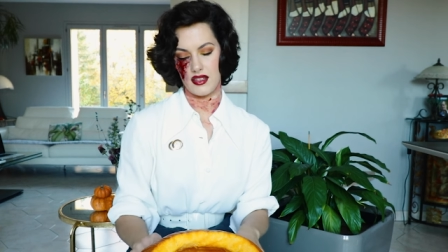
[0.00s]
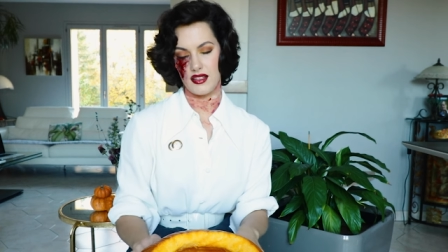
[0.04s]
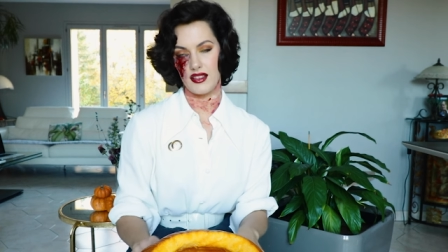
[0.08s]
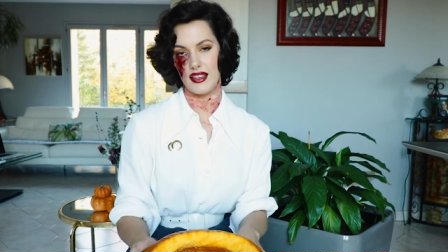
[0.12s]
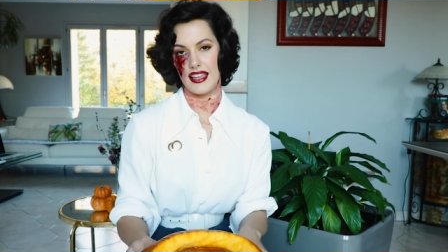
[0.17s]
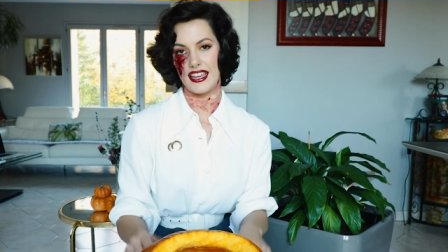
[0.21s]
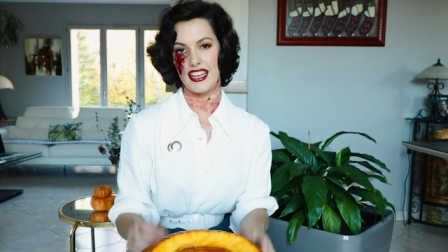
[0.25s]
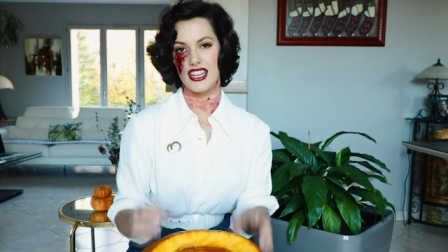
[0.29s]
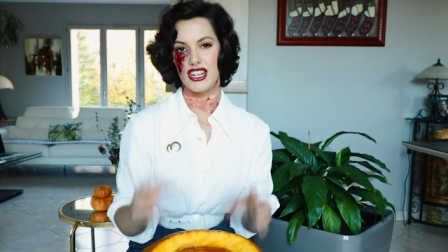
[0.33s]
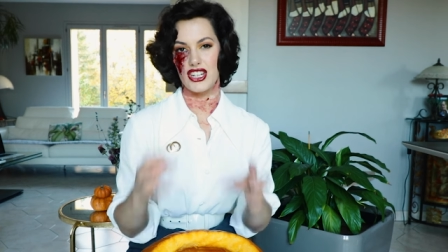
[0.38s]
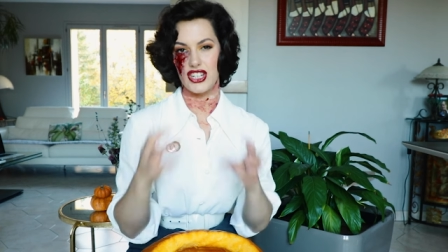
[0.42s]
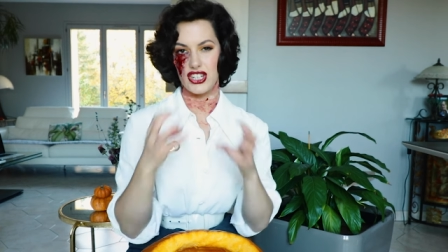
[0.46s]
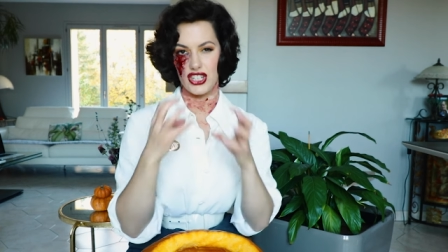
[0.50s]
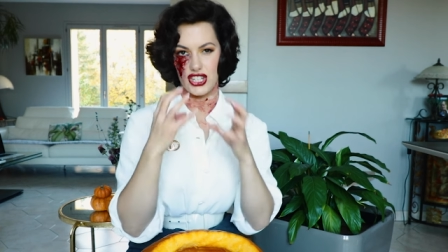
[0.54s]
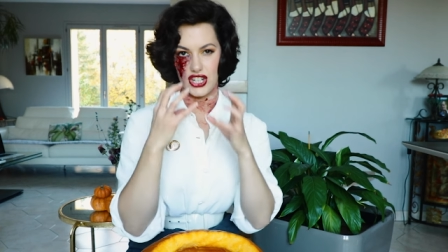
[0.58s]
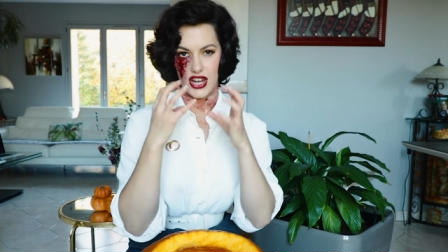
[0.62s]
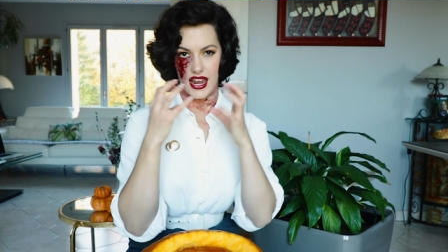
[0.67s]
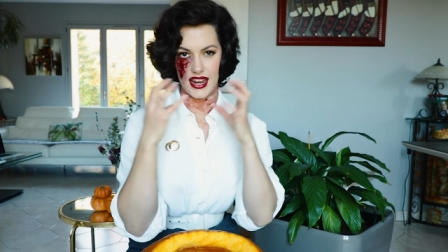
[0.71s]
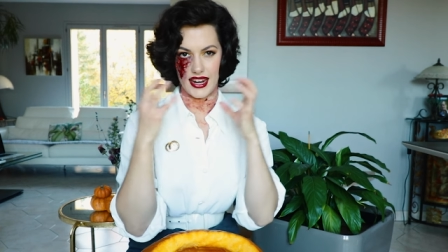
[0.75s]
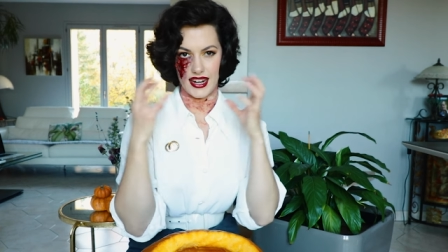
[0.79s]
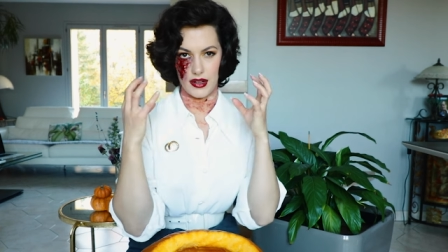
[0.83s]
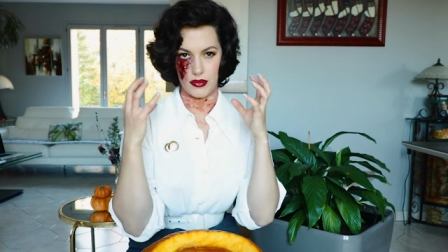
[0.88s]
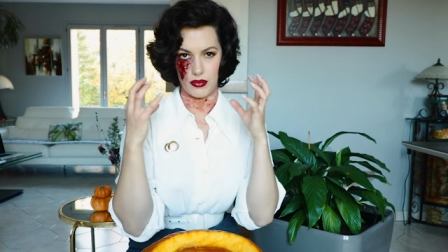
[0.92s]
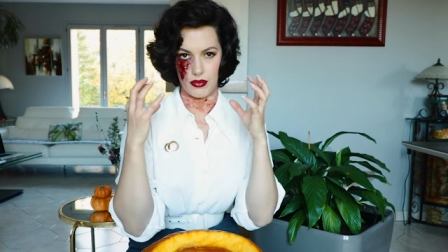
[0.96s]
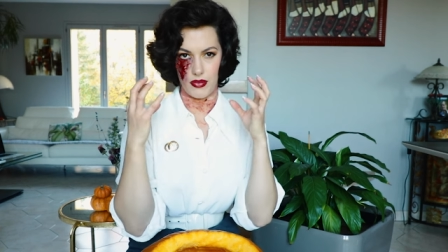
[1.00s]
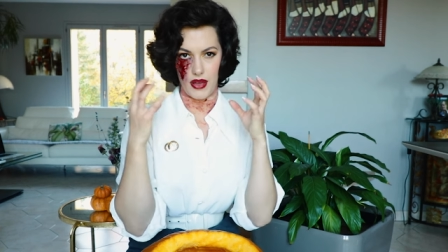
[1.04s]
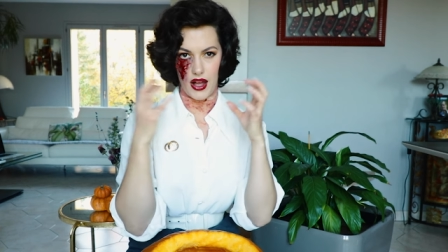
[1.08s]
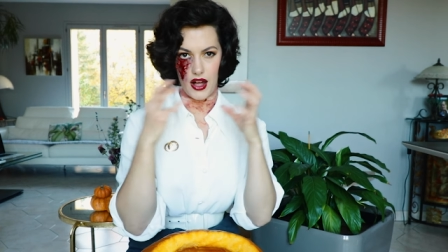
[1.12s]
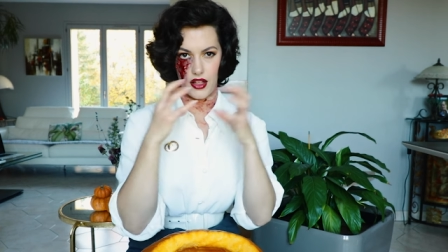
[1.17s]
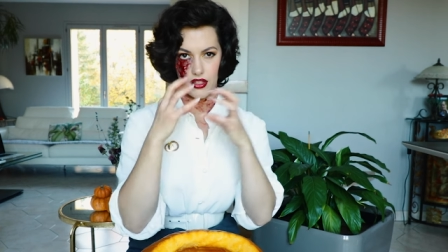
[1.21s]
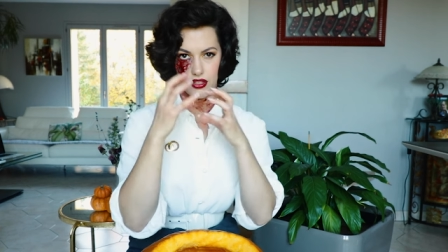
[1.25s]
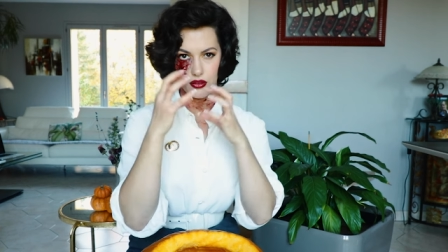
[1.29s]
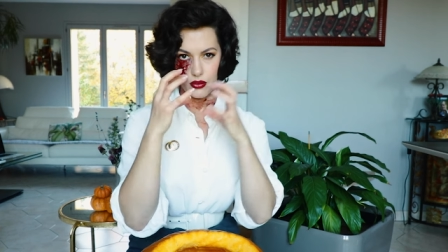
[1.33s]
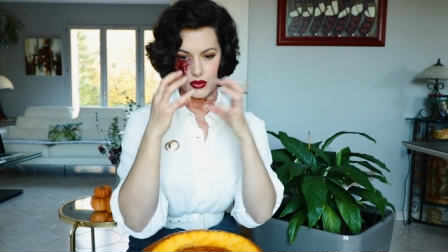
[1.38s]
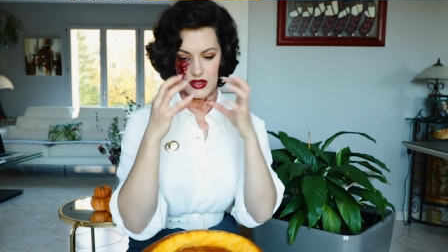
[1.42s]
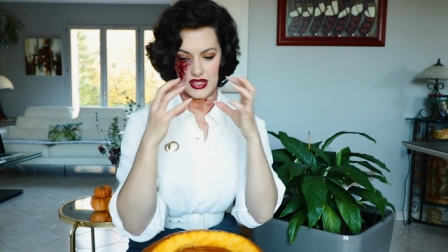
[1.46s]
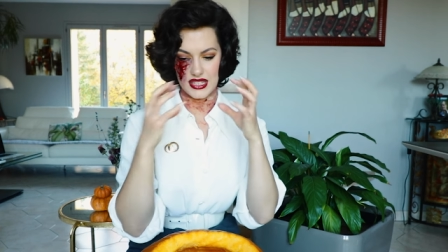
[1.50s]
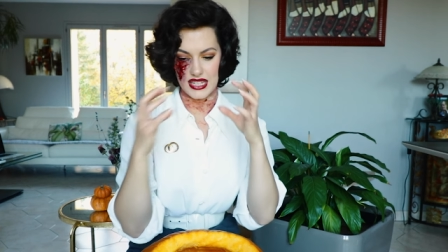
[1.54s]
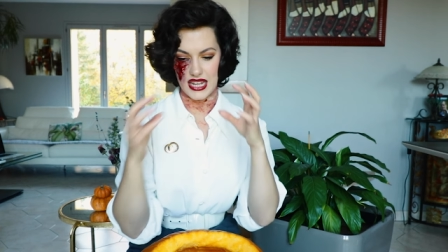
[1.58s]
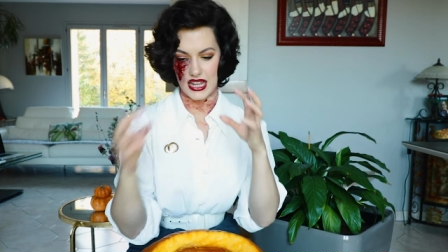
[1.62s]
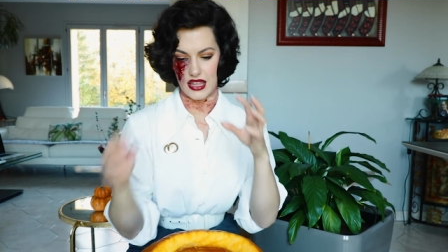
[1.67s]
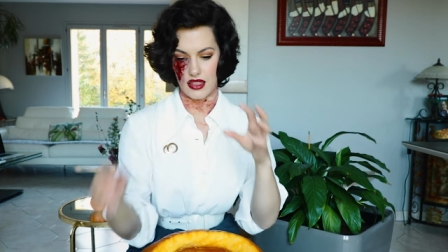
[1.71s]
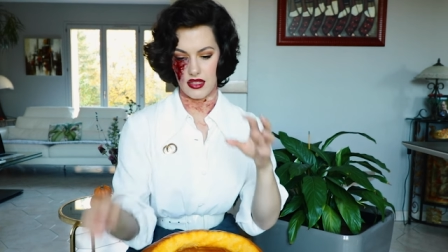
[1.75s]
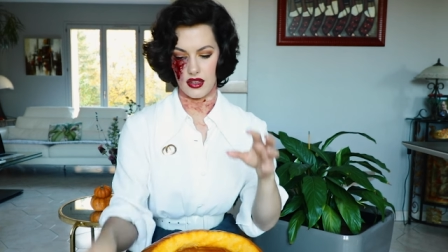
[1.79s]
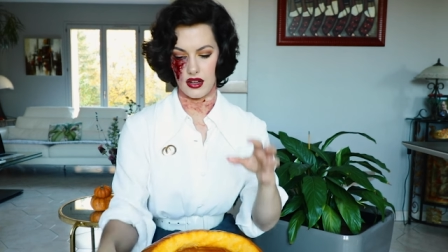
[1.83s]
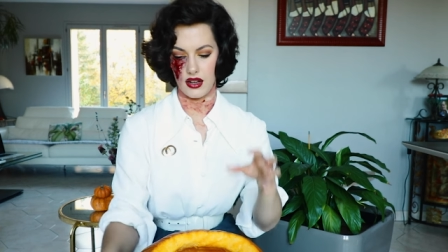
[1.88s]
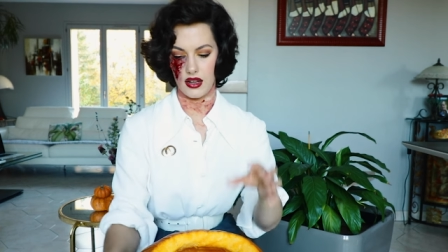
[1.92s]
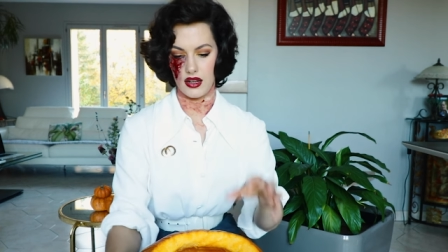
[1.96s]
like a jagged mouth with
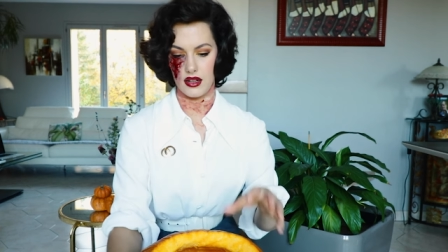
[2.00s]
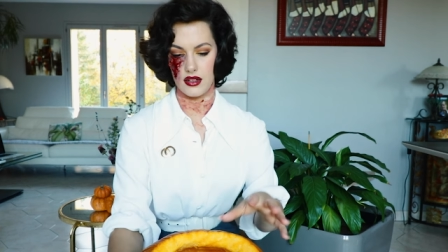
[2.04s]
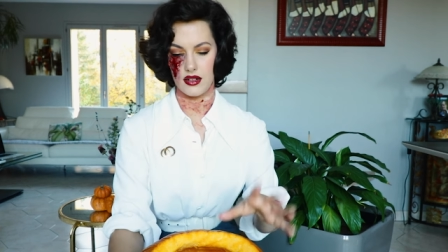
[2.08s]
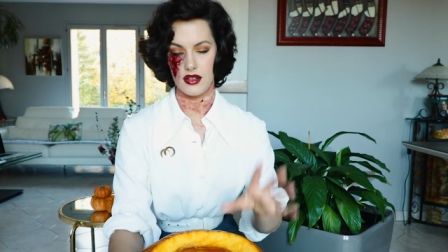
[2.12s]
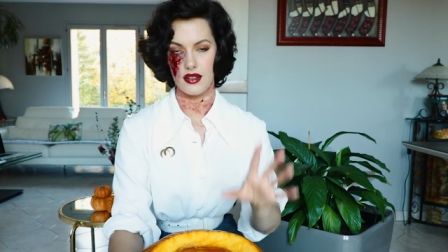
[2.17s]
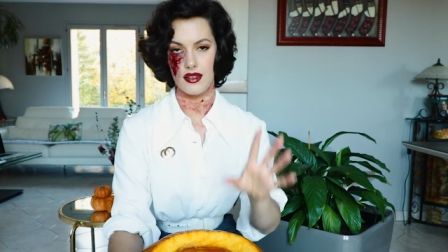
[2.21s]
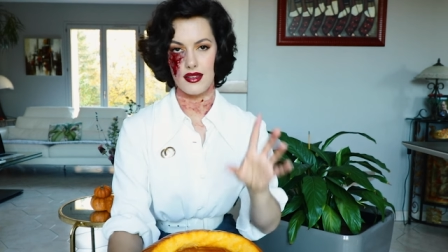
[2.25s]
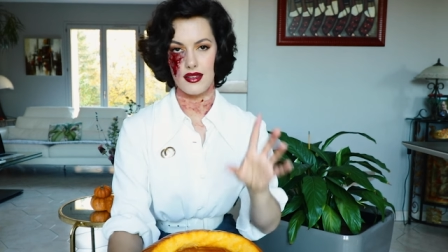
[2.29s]
teeth in it.